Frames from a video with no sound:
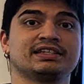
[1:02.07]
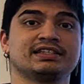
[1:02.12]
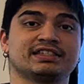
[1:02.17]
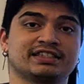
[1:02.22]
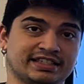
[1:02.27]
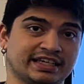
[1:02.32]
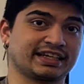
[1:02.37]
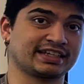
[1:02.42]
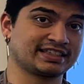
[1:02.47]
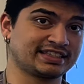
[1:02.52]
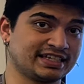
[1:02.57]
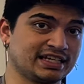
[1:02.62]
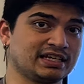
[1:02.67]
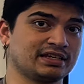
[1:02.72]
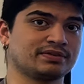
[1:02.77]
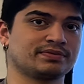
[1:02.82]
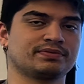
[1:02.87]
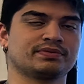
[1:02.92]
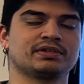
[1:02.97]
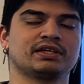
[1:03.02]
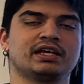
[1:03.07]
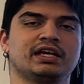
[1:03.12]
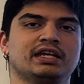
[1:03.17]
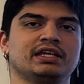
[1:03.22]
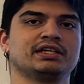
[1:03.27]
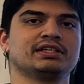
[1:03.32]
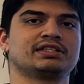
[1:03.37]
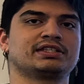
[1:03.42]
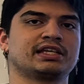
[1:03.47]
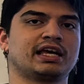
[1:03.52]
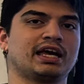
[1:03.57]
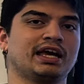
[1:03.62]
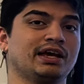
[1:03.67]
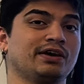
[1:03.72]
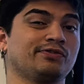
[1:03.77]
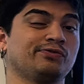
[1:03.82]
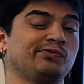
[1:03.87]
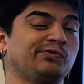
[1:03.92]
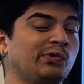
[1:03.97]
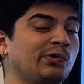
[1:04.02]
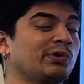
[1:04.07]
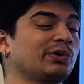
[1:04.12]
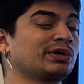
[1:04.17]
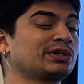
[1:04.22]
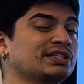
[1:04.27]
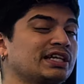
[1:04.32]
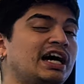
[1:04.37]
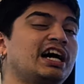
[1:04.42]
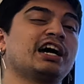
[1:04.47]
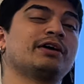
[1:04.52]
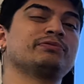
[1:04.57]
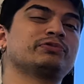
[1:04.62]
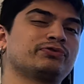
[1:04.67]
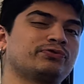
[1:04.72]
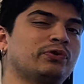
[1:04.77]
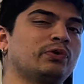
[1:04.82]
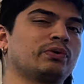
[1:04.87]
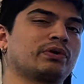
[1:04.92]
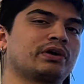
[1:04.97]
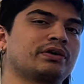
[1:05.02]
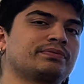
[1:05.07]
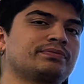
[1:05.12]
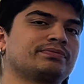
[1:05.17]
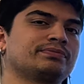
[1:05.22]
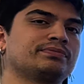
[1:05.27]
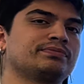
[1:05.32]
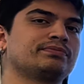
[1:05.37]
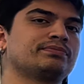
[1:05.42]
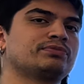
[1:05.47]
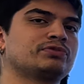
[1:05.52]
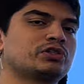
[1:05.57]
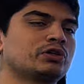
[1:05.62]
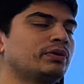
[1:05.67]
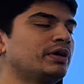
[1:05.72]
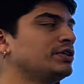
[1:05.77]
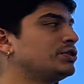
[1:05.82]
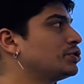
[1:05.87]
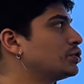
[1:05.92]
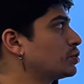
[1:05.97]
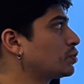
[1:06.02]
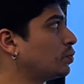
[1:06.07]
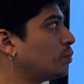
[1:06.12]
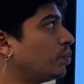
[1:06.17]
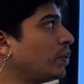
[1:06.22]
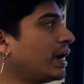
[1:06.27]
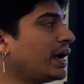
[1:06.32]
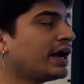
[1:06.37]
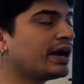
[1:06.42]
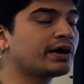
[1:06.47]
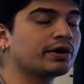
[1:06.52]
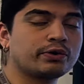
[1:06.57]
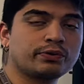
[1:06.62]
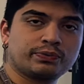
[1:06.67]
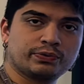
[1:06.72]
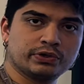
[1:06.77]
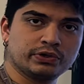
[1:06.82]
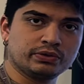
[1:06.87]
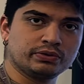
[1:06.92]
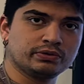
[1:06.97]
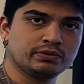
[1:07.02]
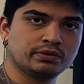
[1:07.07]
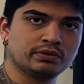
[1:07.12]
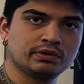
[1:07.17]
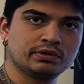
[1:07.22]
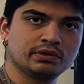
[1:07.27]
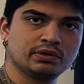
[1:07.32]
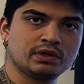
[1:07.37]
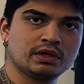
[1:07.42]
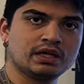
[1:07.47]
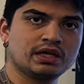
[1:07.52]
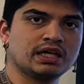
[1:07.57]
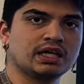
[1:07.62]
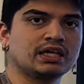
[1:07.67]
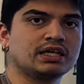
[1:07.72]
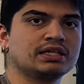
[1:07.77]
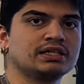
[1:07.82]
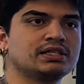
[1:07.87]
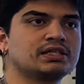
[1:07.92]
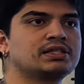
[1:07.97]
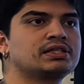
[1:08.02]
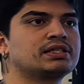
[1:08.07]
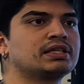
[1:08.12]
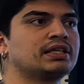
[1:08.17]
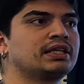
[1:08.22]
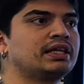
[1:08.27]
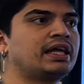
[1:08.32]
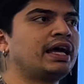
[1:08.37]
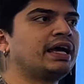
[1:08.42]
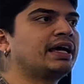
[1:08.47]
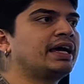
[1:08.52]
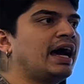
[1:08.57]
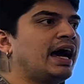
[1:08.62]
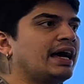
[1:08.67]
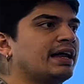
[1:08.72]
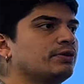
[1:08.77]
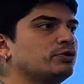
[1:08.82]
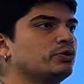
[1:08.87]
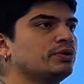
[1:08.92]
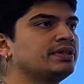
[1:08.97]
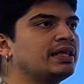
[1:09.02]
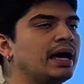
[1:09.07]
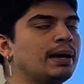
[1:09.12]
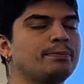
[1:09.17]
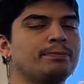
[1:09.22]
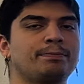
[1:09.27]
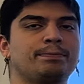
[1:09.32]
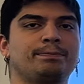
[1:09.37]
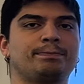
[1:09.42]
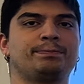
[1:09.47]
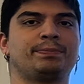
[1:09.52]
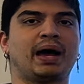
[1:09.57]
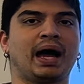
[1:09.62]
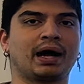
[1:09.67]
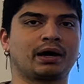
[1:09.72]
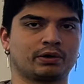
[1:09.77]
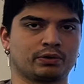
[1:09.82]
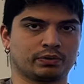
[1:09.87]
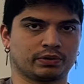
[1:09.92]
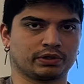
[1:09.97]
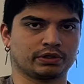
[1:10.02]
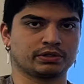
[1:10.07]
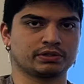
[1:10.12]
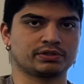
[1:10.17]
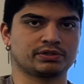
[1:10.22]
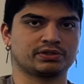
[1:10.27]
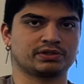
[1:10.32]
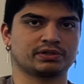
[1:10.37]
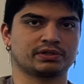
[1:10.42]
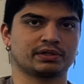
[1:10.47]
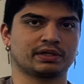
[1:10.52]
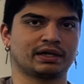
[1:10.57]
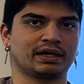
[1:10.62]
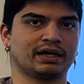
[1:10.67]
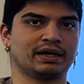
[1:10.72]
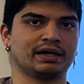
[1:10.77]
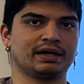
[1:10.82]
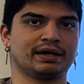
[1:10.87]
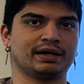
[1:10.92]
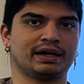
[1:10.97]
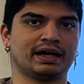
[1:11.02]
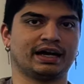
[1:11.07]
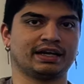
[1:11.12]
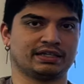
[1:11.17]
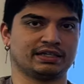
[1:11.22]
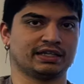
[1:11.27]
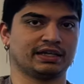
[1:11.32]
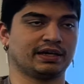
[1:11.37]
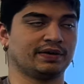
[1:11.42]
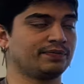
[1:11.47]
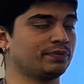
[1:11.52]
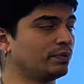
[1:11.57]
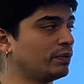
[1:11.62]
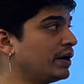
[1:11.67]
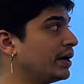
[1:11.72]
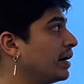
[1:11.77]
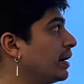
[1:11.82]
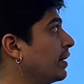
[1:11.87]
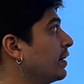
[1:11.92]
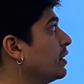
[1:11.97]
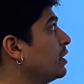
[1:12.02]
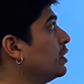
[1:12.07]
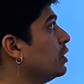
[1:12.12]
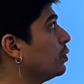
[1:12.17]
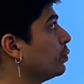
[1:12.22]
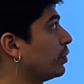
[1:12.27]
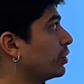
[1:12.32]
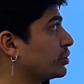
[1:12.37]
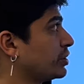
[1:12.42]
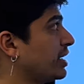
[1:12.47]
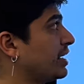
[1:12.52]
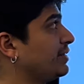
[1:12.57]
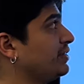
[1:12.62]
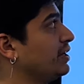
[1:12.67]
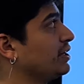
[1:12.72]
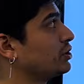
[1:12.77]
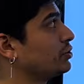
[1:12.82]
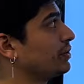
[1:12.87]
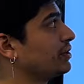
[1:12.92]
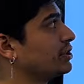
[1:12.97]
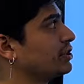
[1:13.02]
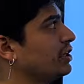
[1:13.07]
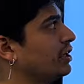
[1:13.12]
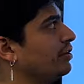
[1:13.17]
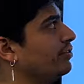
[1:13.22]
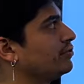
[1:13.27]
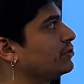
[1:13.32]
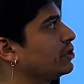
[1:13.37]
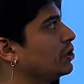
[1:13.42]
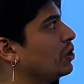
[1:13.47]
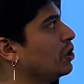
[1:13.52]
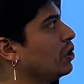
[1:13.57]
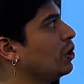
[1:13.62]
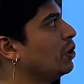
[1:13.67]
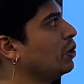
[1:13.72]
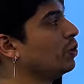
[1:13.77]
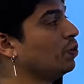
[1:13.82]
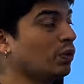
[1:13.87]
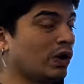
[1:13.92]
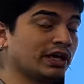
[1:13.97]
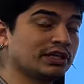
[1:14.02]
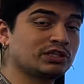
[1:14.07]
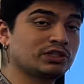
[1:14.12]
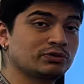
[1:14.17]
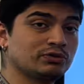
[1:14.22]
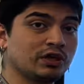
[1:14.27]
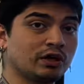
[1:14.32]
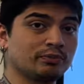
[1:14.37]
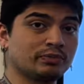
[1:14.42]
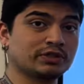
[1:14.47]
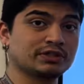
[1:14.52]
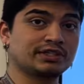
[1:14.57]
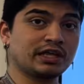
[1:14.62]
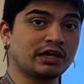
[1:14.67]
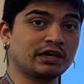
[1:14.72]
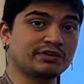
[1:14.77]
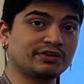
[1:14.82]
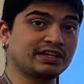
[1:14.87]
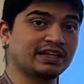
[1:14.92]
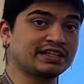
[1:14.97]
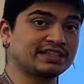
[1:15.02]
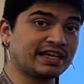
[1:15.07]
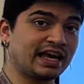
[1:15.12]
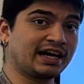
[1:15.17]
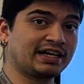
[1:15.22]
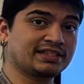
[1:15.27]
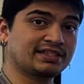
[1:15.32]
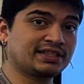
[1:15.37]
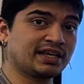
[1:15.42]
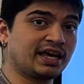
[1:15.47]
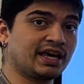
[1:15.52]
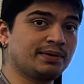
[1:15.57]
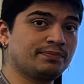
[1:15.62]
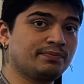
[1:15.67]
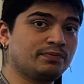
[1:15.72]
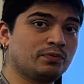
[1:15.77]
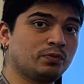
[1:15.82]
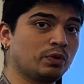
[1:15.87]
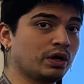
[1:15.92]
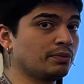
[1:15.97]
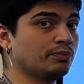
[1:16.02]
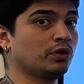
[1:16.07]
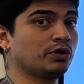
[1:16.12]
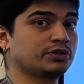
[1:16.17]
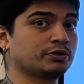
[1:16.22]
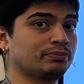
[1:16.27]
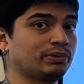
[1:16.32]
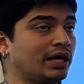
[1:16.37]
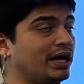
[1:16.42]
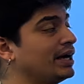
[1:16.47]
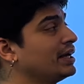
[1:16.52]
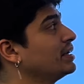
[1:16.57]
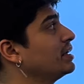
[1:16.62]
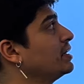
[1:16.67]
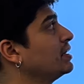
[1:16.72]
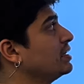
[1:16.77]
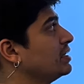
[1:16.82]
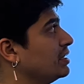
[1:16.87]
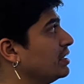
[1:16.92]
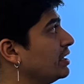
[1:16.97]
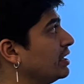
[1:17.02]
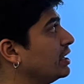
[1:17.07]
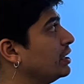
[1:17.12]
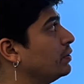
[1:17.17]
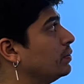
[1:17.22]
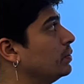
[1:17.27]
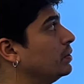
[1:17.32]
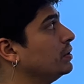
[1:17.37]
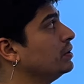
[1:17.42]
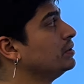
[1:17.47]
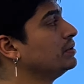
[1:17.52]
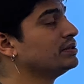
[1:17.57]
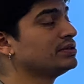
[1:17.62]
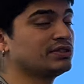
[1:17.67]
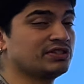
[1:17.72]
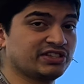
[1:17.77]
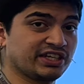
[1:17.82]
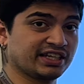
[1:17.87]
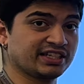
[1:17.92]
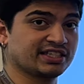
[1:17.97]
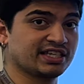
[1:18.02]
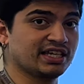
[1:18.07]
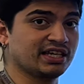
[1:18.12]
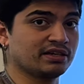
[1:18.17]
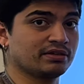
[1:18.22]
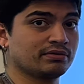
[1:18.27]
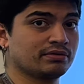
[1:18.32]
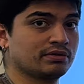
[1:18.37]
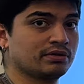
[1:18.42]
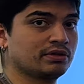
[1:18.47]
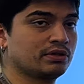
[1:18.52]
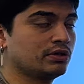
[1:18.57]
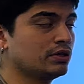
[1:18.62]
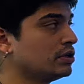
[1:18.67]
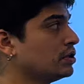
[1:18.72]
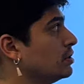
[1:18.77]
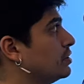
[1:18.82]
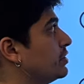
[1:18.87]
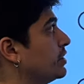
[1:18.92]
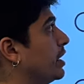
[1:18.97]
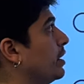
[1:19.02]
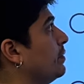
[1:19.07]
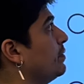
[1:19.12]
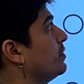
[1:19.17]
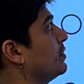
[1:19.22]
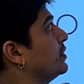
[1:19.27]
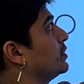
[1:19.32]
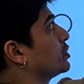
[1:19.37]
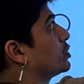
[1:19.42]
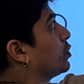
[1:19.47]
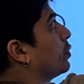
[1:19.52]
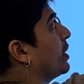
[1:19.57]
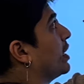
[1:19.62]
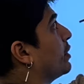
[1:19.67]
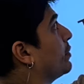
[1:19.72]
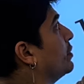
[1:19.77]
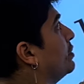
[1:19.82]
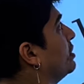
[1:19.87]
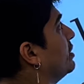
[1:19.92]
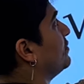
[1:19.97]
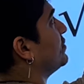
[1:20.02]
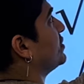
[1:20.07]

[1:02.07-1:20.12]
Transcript: 16. It is saying 4 times 4. So a square root is like kind of doing that backwards idea, where we're trying to think to ourselves, what two numbers that are the exact same when multiplied equal 16? So the square root of